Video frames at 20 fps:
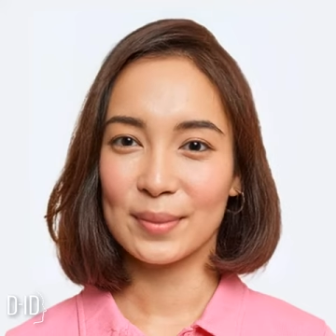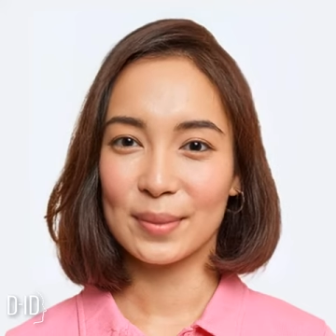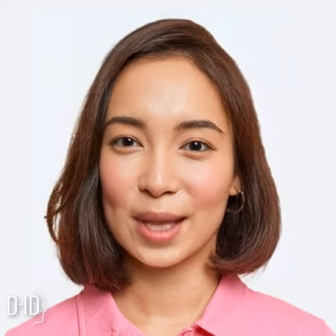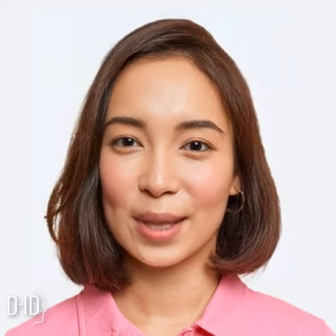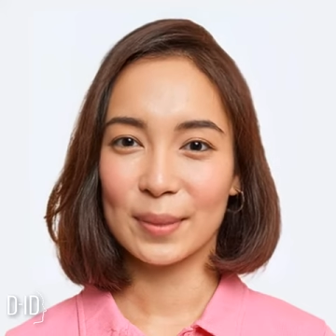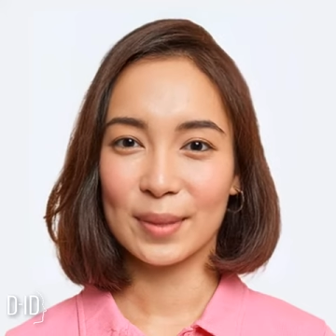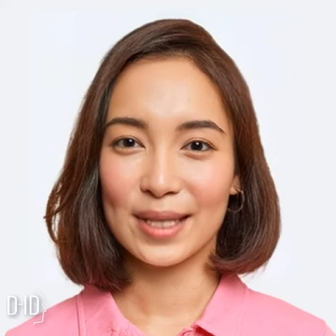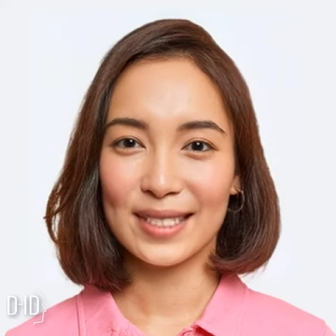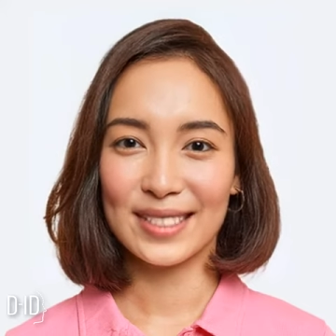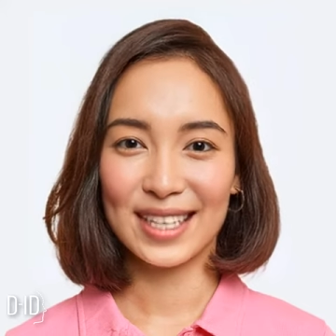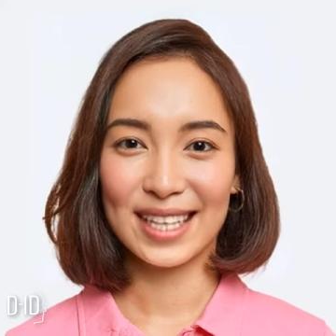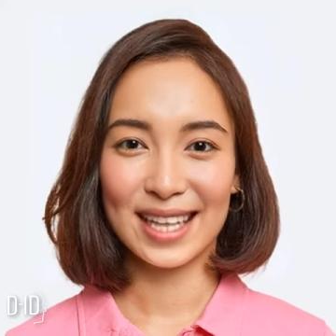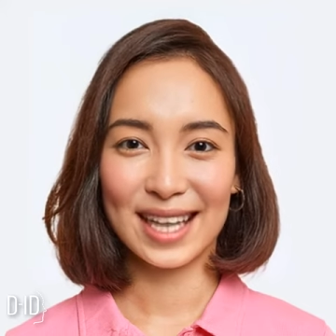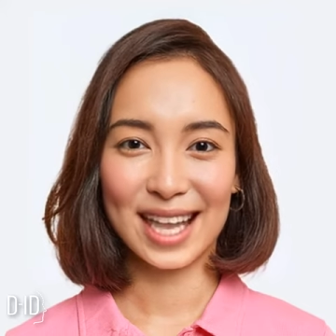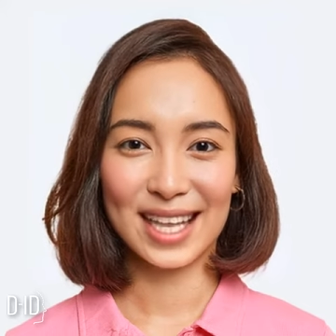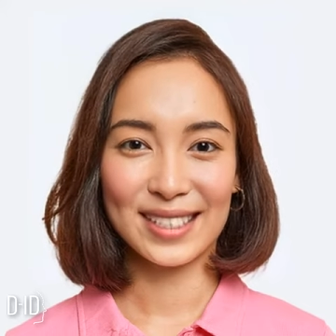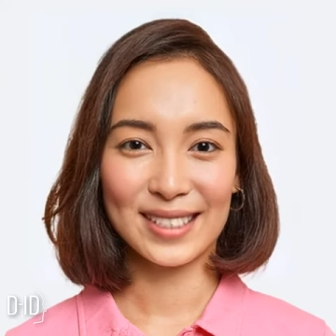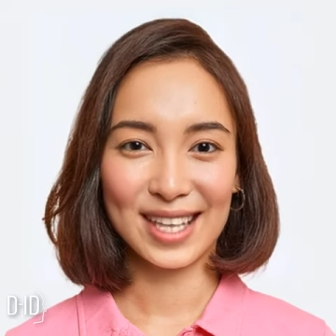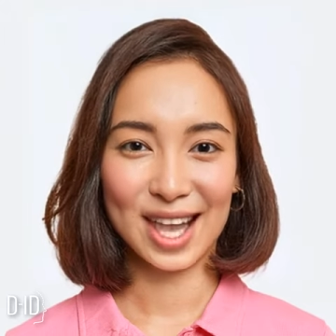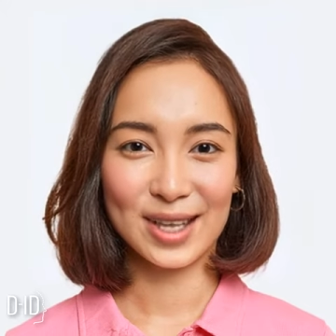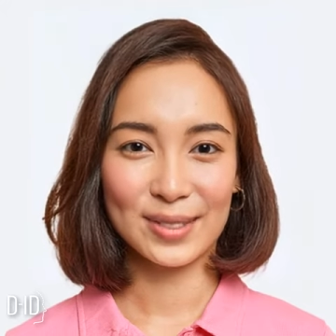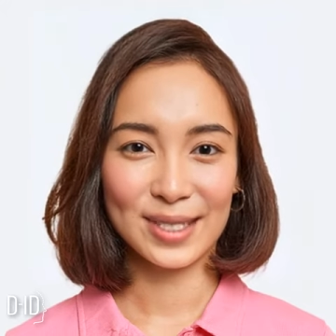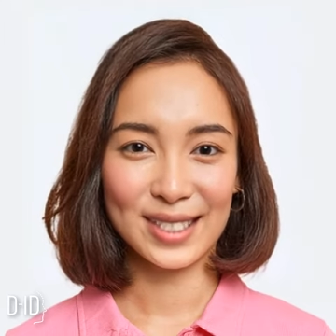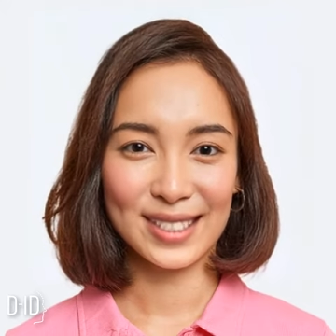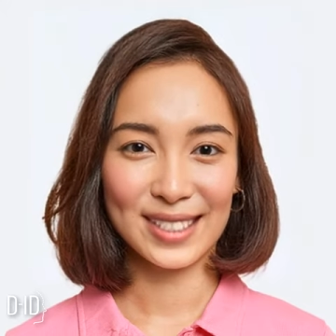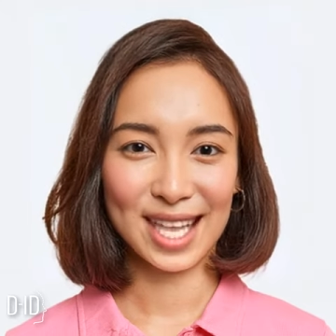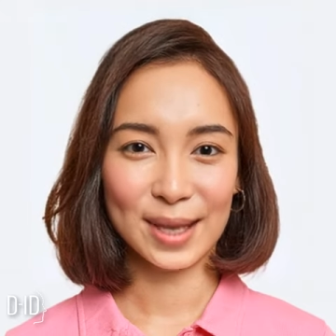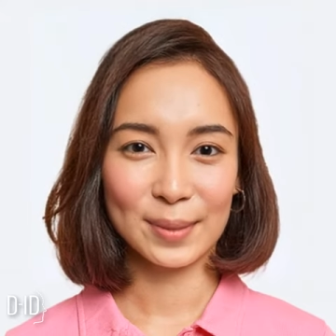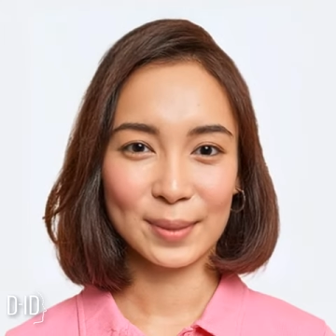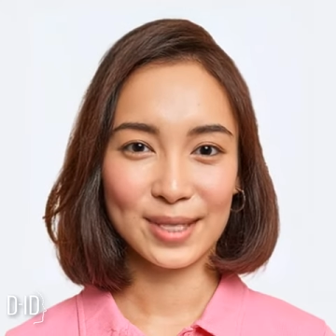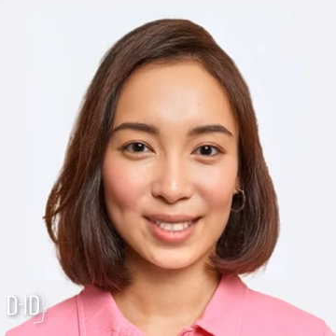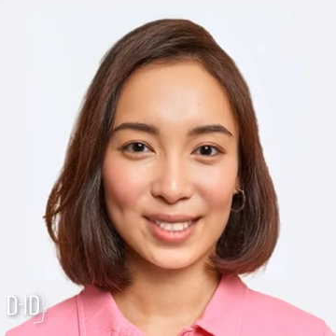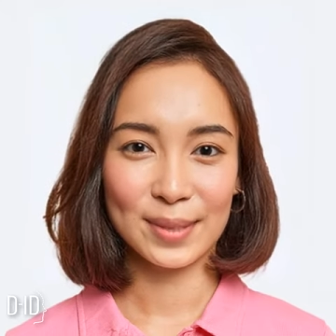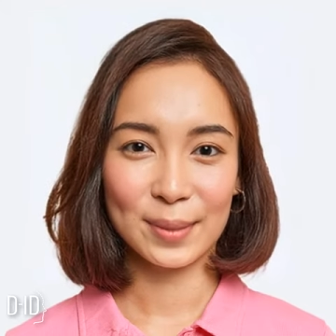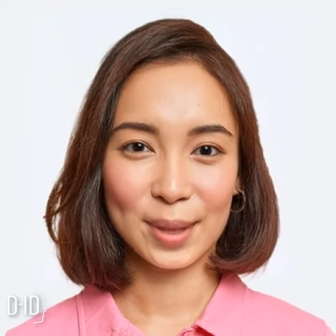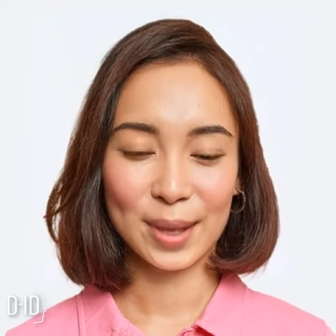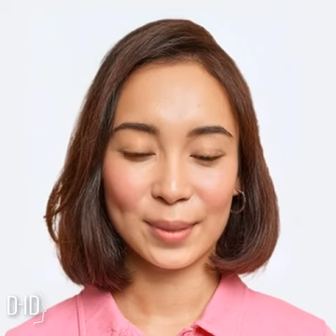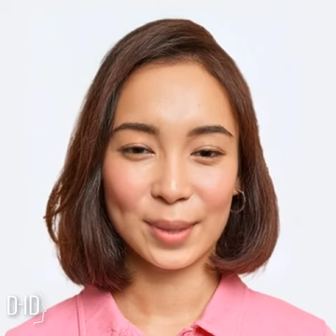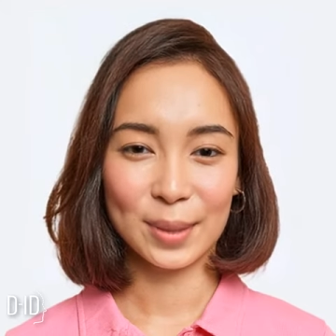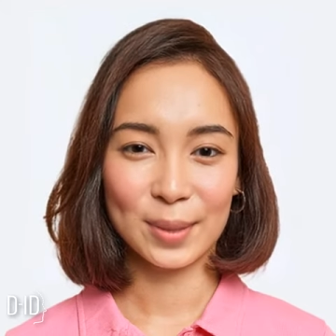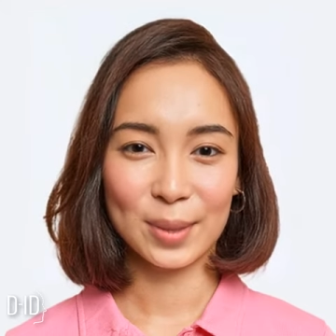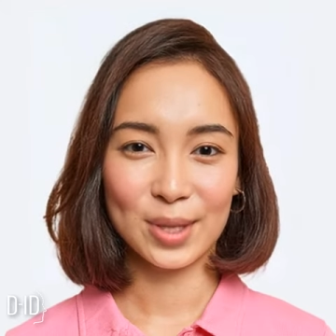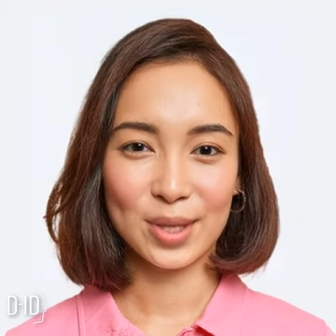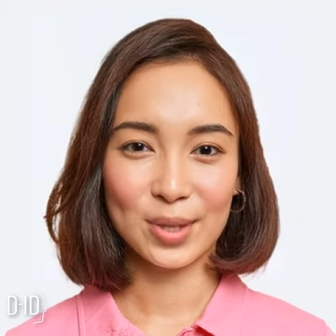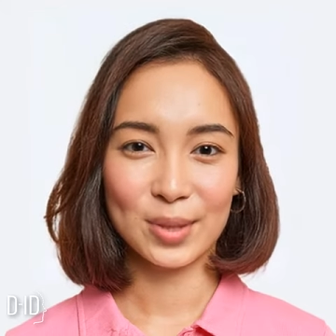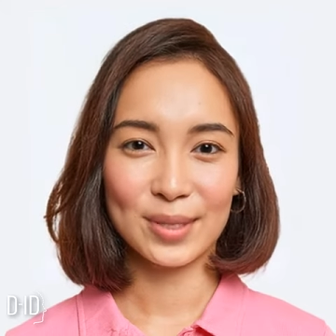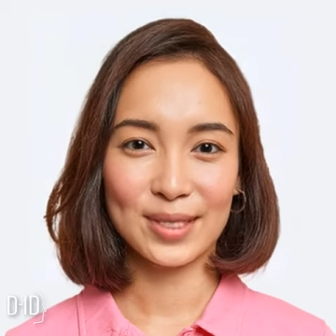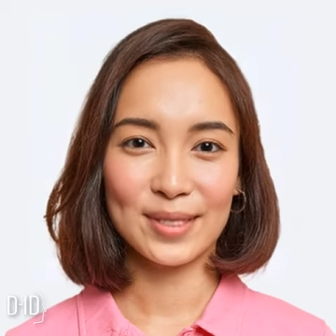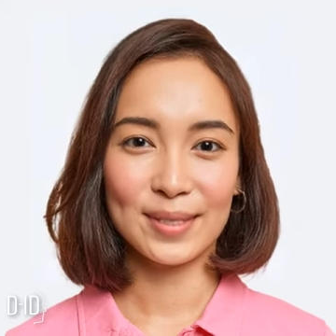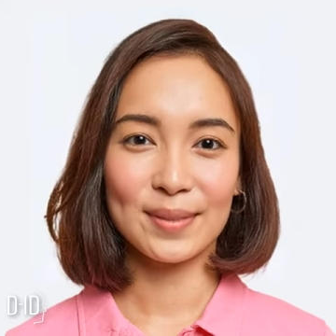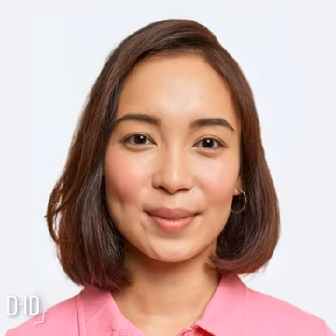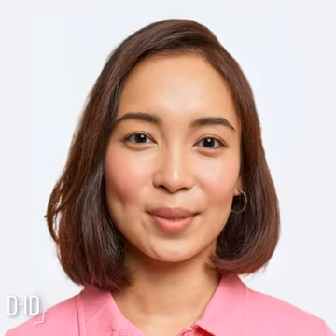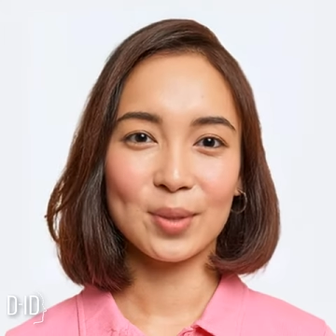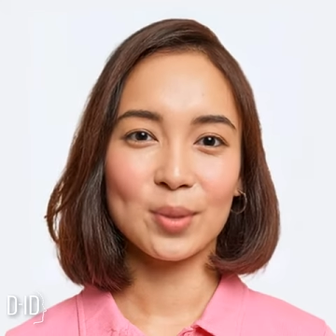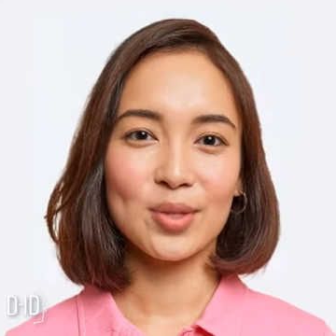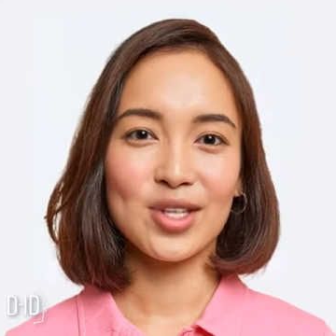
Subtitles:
PPD is not the same as the baby blues,